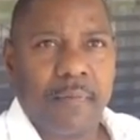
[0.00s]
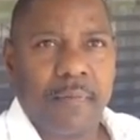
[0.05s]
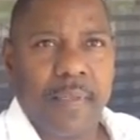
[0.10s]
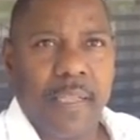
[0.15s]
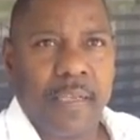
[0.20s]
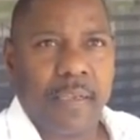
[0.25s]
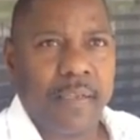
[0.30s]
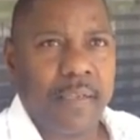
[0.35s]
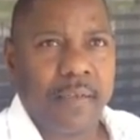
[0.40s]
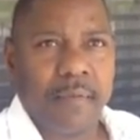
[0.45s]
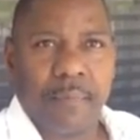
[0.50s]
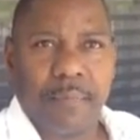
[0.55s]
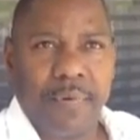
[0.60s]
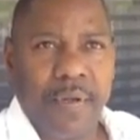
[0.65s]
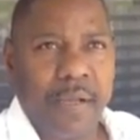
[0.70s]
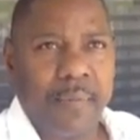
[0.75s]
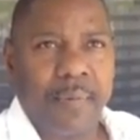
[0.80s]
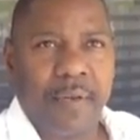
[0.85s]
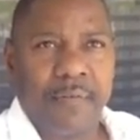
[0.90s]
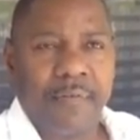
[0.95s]
they couldn't
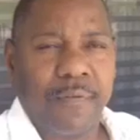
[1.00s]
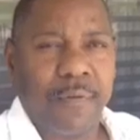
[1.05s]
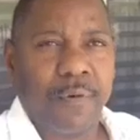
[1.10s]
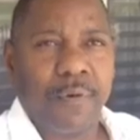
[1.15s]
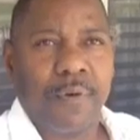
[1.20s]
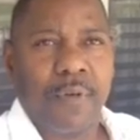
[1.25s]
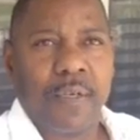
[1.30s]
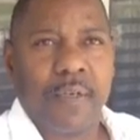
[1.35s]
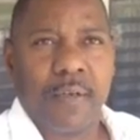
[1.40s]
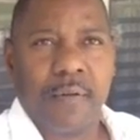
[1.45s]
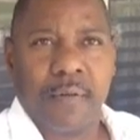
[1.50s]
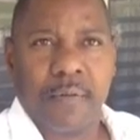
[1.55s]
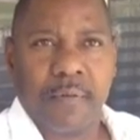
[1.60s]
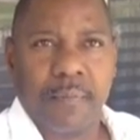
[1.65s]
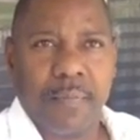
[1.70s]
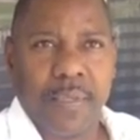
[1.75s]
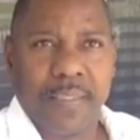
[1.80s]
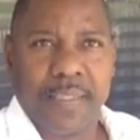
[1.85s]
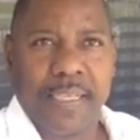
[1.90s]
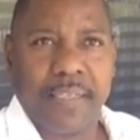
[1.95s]
probably afford of,
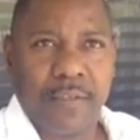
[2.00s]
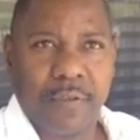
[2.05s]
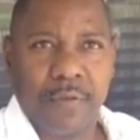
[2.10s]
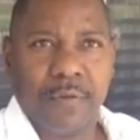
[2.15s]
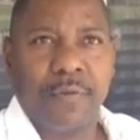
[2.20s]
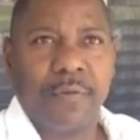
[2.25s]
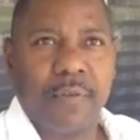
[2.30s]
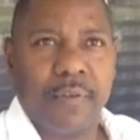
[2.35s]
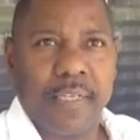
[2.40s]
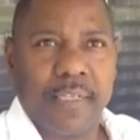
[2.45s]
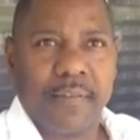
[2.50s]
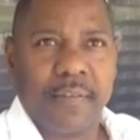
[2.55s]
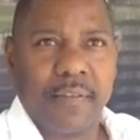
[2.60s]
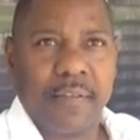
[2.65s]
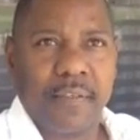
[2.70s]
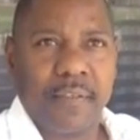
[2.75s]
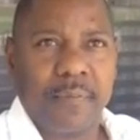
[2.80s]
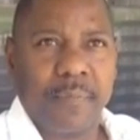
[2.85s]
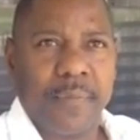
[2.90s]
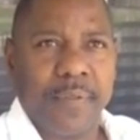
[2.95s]
but they do listen
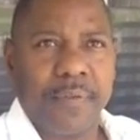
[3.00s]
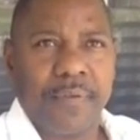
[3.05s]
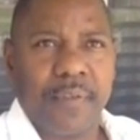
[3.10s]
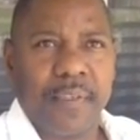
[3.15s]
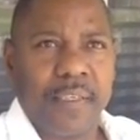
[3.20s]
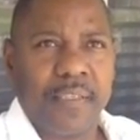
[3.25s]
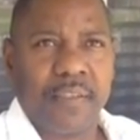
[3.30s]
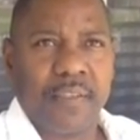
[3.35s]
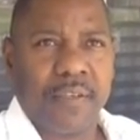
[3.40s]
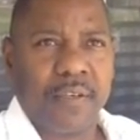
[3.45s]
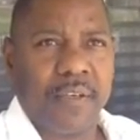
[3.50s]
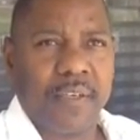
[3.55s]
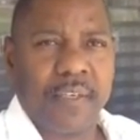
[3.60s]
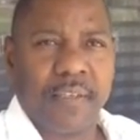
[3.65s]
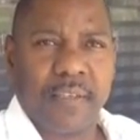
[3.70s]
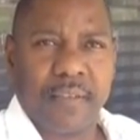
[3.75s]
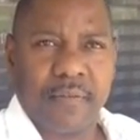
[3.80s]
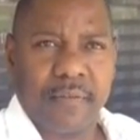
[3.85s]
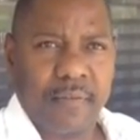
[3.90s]
to the music and enjoy it.